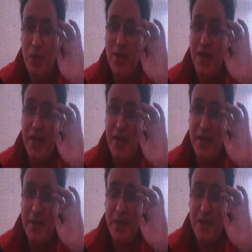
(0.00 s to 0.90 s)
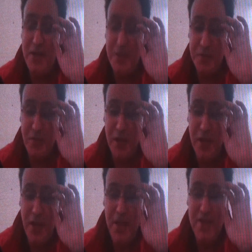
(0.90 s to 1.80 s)
where that can take place.
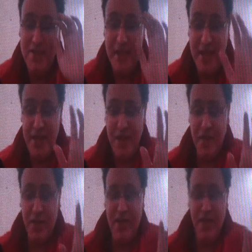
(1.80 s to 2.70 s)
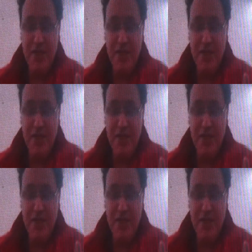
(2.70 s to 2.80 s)
The second